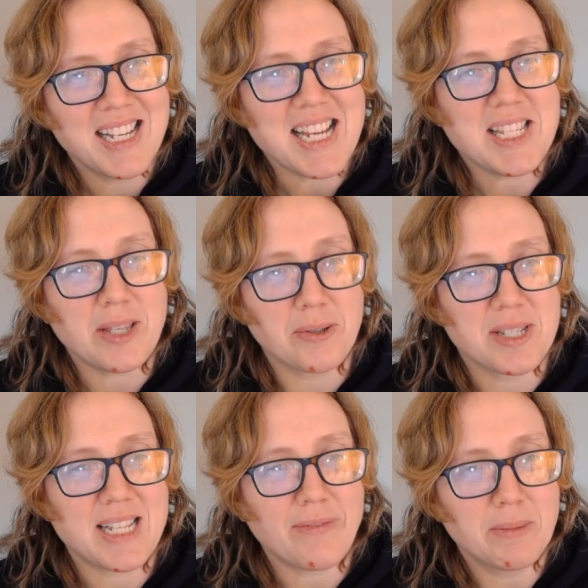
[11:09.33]
is either
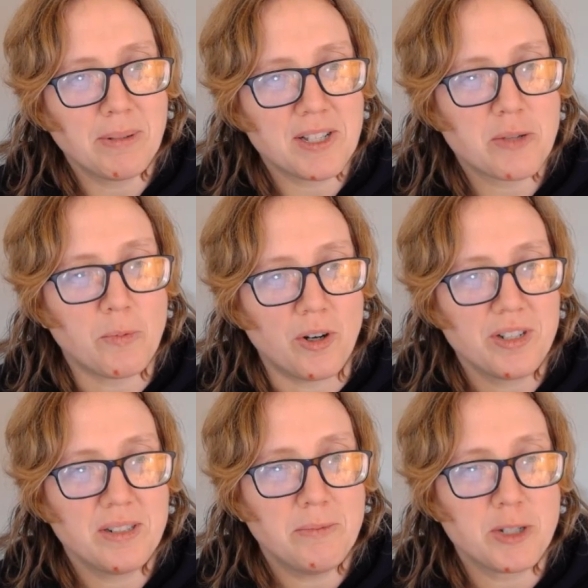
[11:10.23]
7 plus
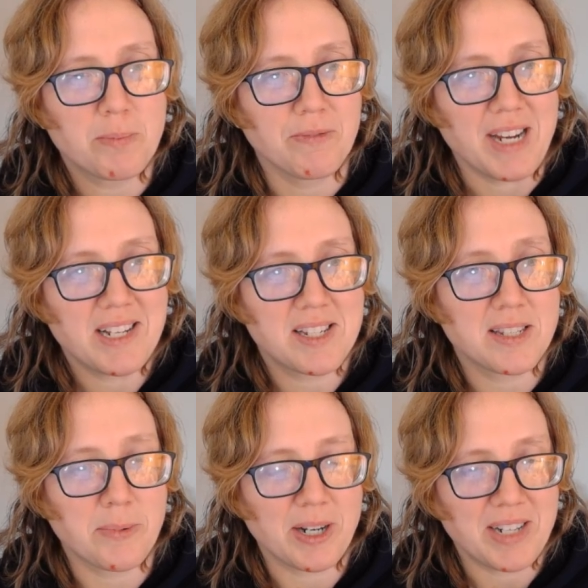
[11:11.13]
1, which breaks because
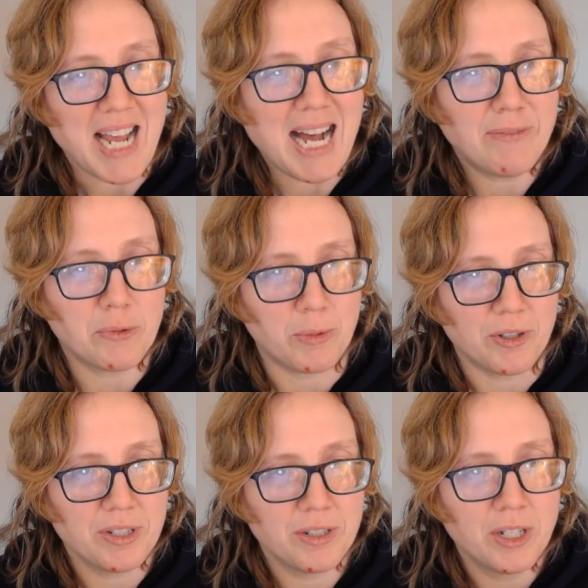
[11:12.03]
we already have a 1,